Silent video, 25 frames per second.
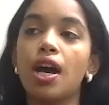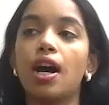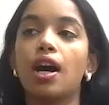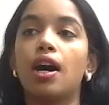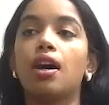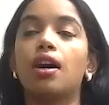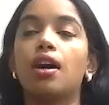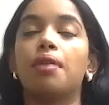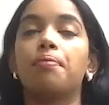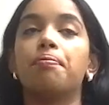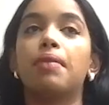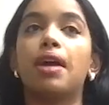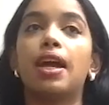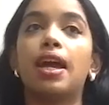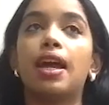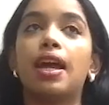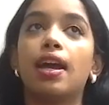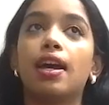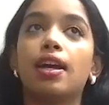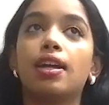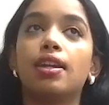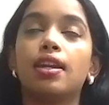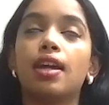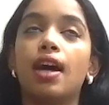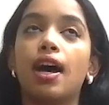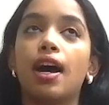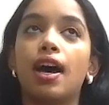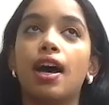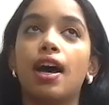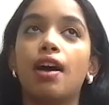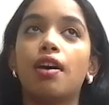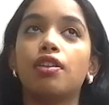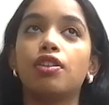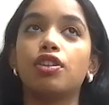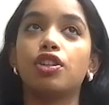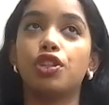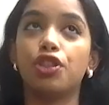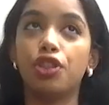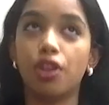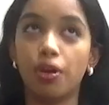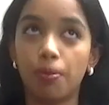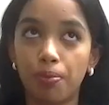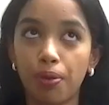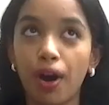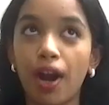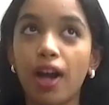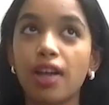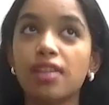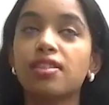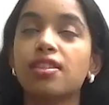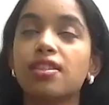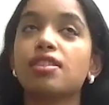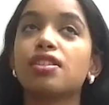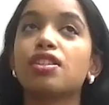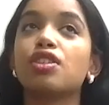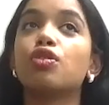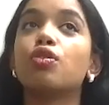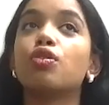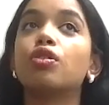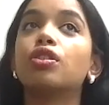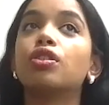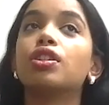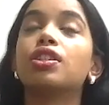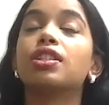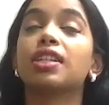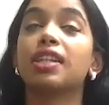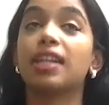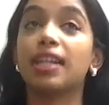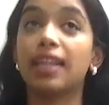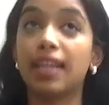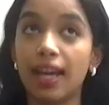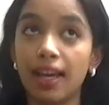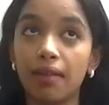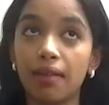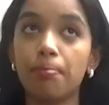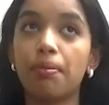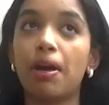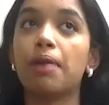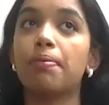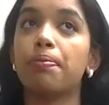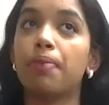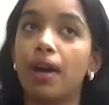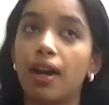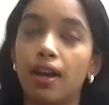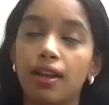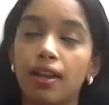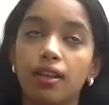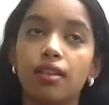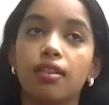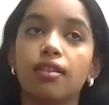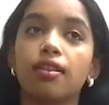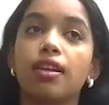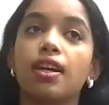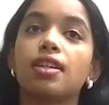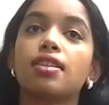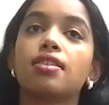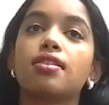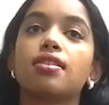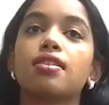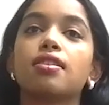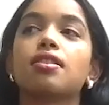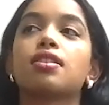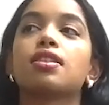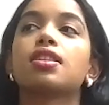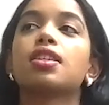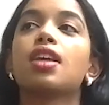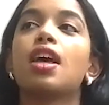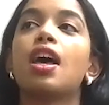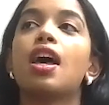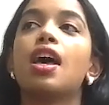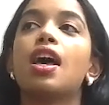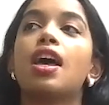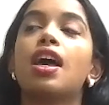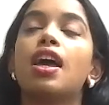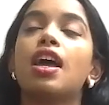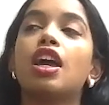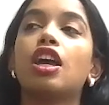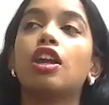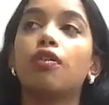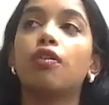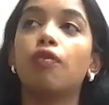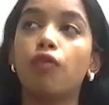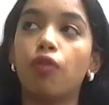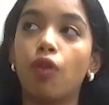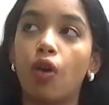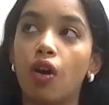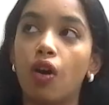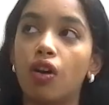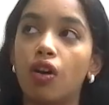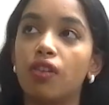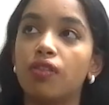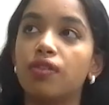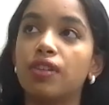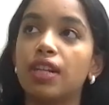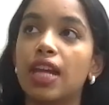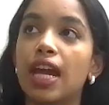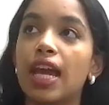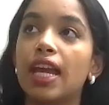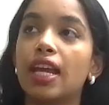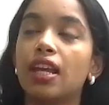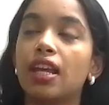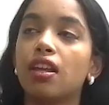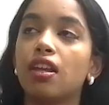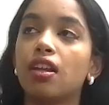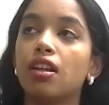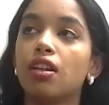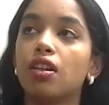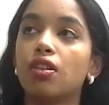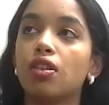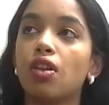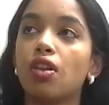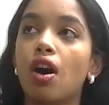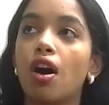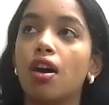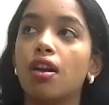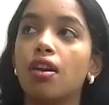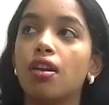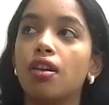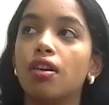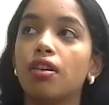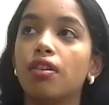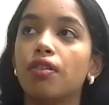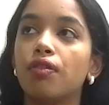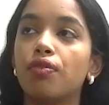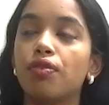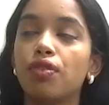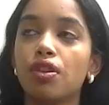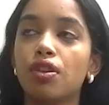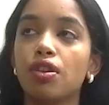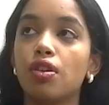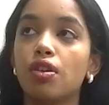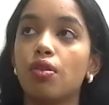and the process in order to get my pilot license involved a lot of,